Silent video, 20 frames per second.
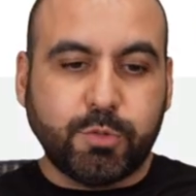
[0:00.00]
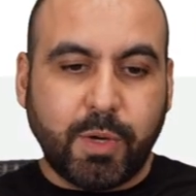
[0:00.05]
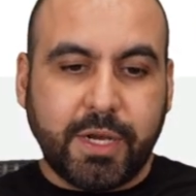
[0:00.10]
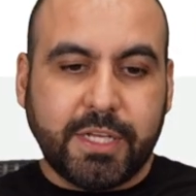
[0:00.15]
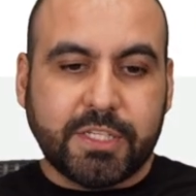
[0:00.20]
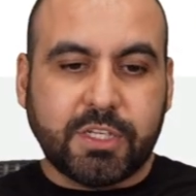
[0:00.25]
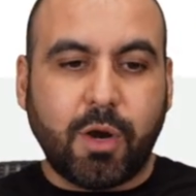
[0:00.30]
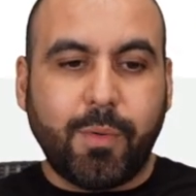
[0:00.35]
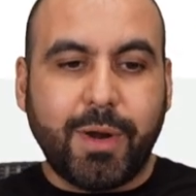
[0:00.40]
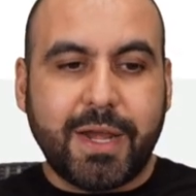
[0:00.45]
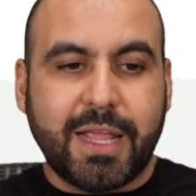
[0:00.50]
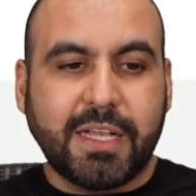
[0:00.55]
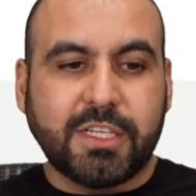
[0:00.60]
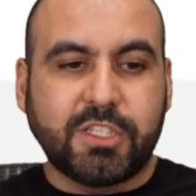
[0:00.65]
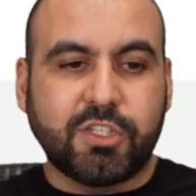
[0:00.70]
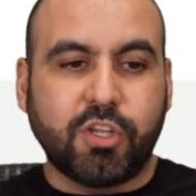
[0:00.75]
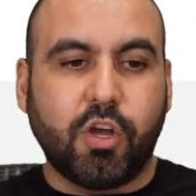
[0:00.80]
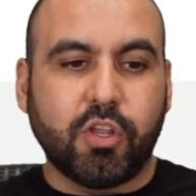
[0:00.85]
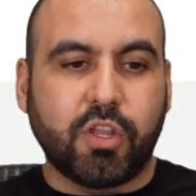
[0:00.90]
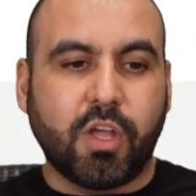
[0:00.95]
one is already
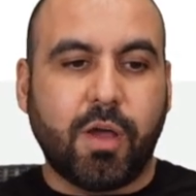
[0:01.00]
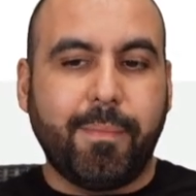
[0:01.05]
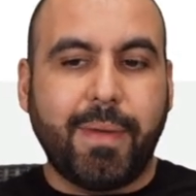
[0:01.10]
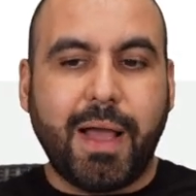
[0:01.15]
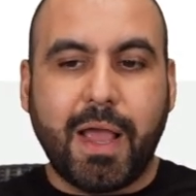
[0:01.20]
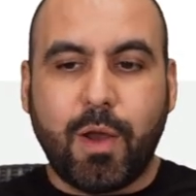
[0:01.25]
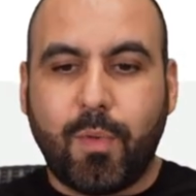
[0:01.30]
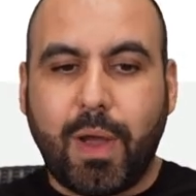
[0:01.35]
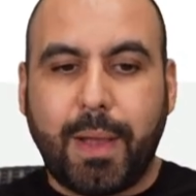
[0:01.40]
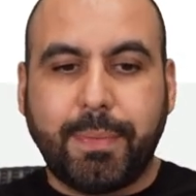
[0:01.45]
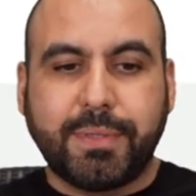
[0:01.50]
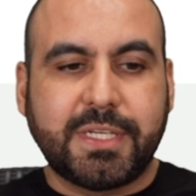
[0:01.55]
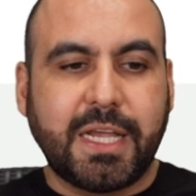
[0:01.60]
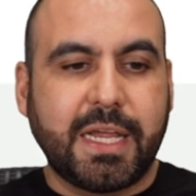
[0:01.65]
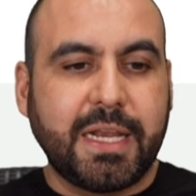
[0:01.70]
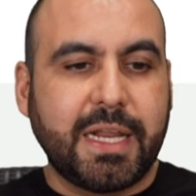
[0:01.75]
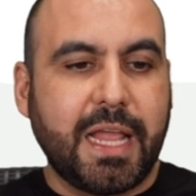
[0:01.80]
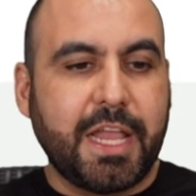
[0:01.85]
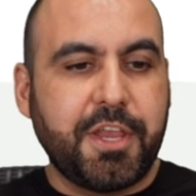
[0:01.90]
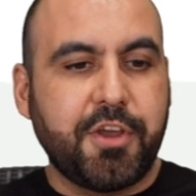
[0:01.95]
installed on my
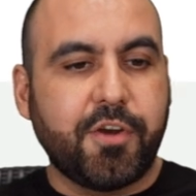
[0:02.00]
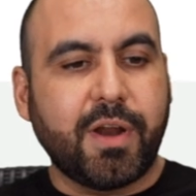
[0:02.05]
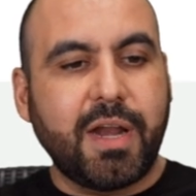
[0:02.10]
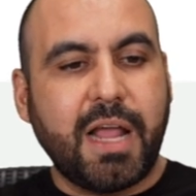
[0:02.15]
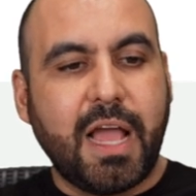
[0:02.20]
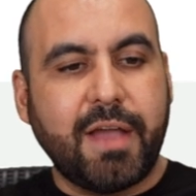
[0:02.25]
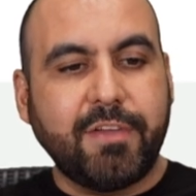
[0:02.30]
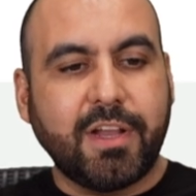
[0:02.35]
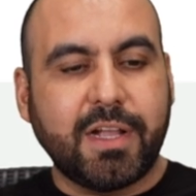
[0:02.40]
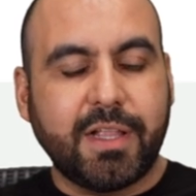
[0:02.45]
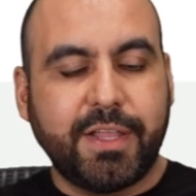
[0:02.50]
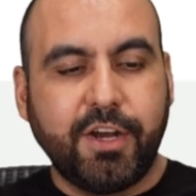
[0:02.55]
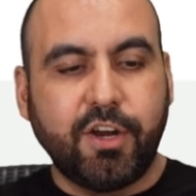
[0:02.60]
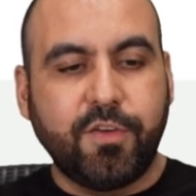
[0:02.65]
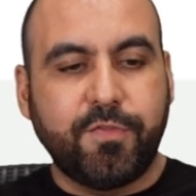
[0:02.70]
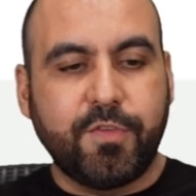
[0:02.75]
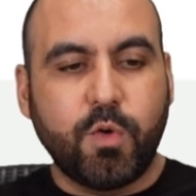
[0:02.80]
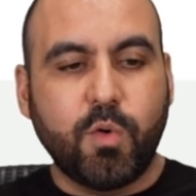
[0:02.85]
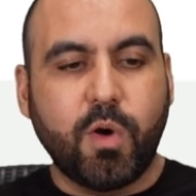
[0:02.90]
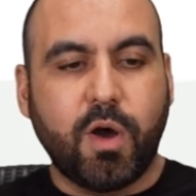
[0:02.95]
website and you're going to have a
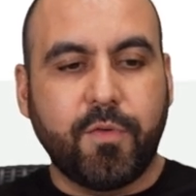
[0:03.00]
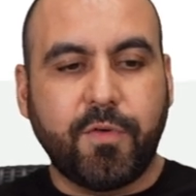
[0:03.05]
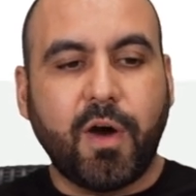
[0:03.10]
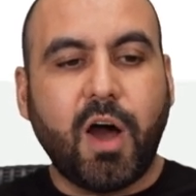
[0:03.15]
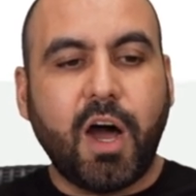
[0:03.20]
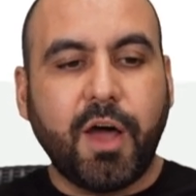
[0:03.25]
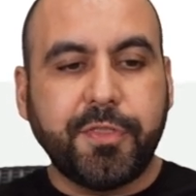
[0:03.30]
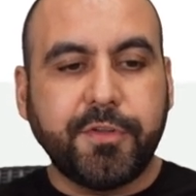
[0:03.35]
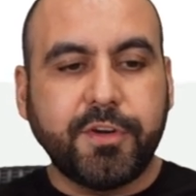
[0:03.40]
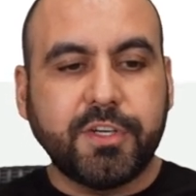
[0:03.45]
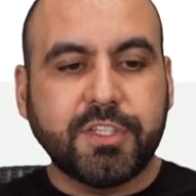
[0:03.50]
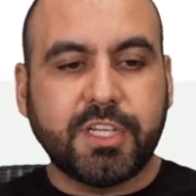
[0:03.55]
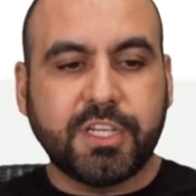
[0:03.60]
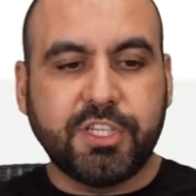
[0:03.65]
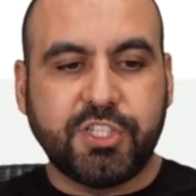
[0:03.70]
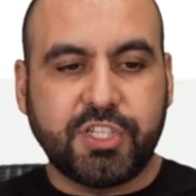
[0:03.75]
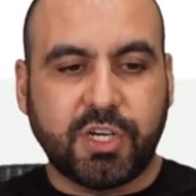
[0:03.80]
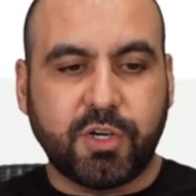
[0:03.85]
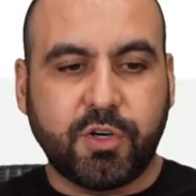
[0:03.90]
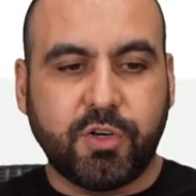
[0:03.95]
clear view of authors,
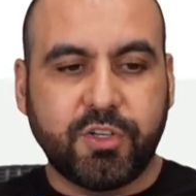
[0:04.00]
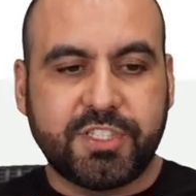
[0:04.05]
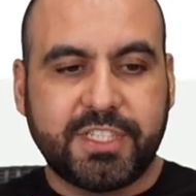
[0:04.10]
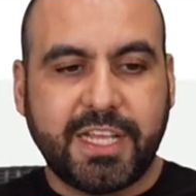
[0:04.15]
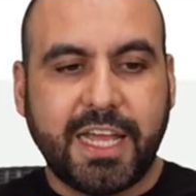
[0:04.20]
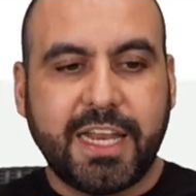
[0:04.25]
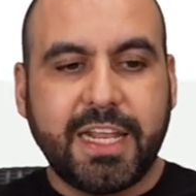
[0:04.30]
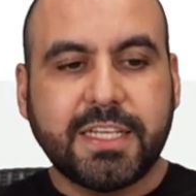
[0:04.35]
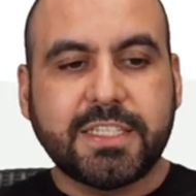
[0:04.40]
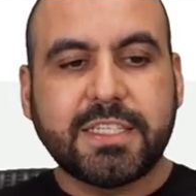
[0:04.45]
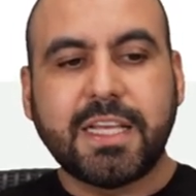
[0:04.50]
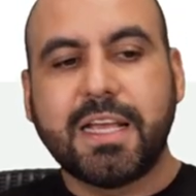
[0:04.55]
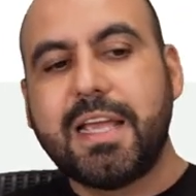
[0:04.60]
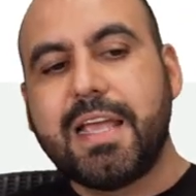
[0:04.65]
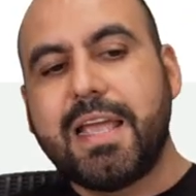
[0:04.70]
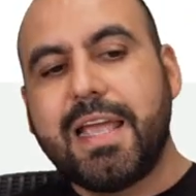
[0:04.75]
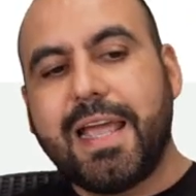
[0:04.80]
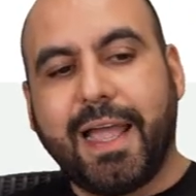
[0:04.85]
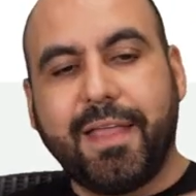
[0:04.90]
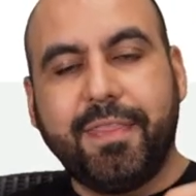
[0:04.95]
general settings,
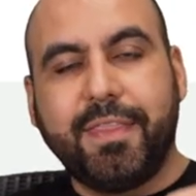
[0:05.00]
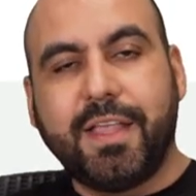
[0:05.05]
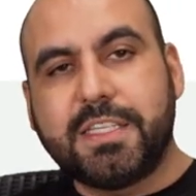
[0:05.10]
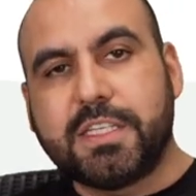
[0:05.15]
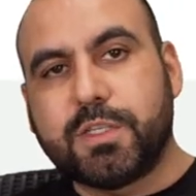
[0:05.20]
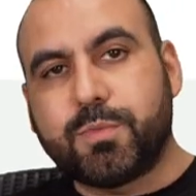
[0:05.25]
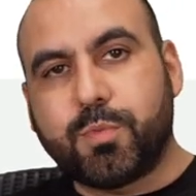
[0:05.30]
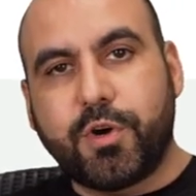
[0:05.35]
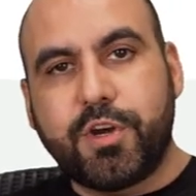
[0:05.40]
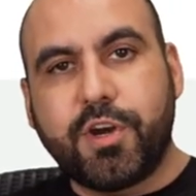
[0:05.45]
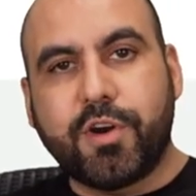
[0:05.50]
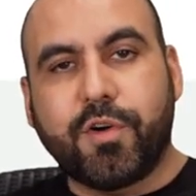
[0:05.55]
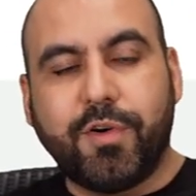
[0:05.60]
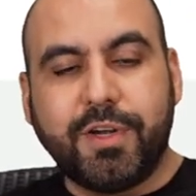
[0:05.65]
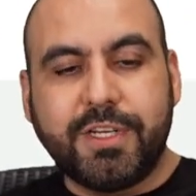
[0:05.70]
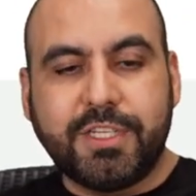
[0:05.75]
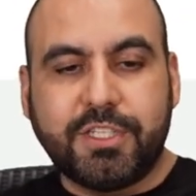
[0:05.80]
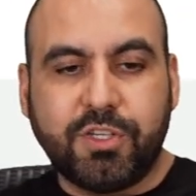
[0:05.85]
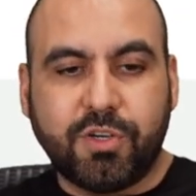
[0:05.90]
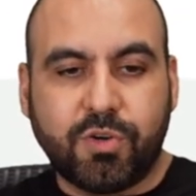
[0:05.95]
and this is where you're
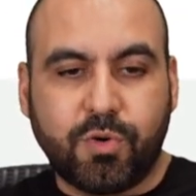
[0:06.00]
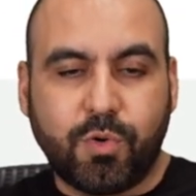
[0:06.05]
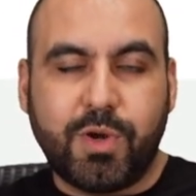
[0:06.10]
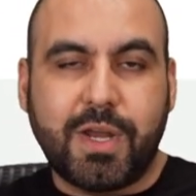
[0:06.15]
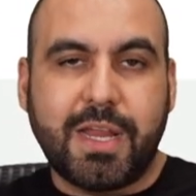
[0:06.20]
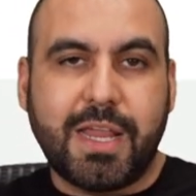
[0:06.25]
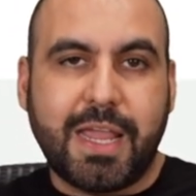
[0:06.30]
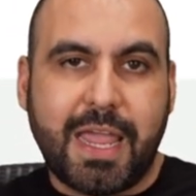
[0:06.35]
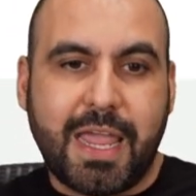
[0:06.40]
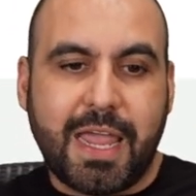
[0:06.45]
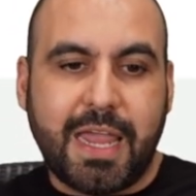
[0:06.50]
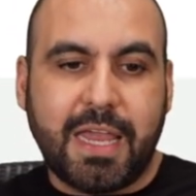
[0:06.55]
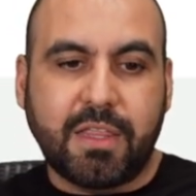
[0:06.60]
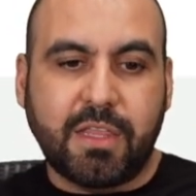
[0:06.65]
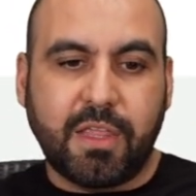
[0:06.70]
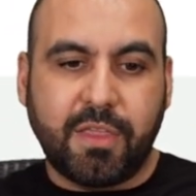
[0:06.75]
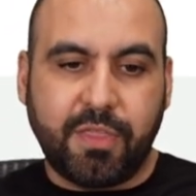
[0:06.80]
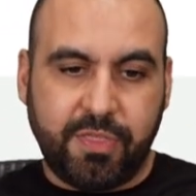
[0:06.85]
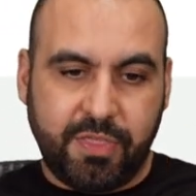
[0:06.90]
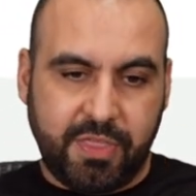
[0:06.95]
going to create
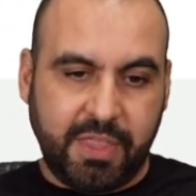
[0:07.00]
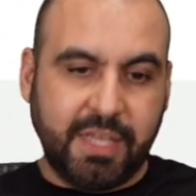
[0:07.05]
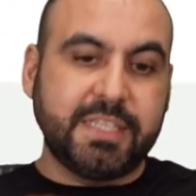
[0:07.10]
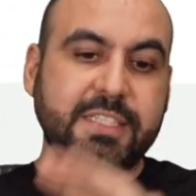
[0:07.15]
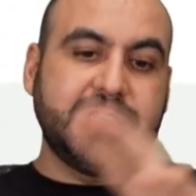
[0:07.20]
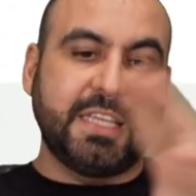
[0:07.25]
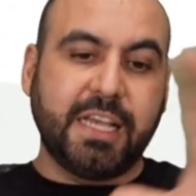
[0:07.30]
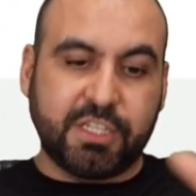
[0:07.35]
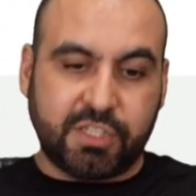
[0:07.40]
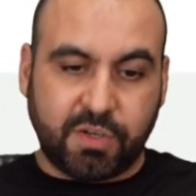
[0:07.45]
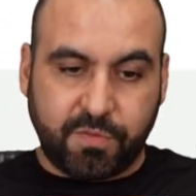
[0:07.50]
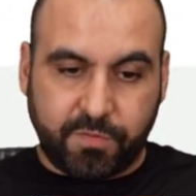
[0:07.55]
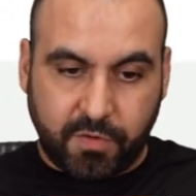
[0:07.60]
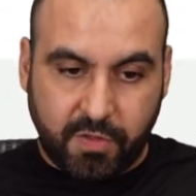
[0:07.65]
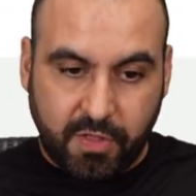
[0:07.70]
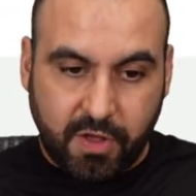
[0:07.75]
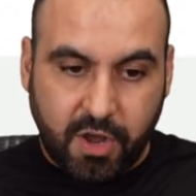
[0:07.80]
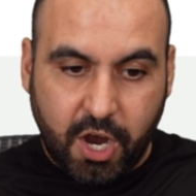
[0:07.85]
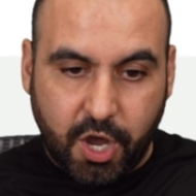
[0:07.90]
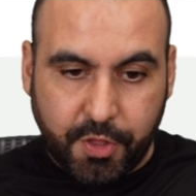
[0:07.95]
this section
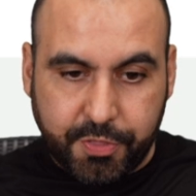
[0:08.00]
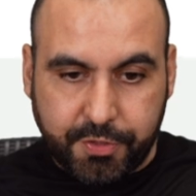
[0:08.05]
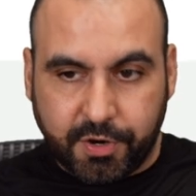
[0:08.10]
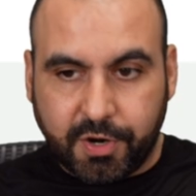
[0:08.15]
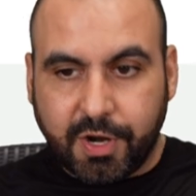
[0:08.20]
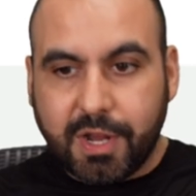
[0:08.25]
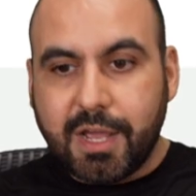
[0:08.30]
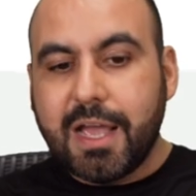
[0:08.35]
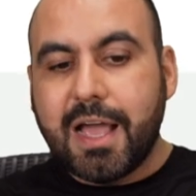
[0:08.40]
for the author.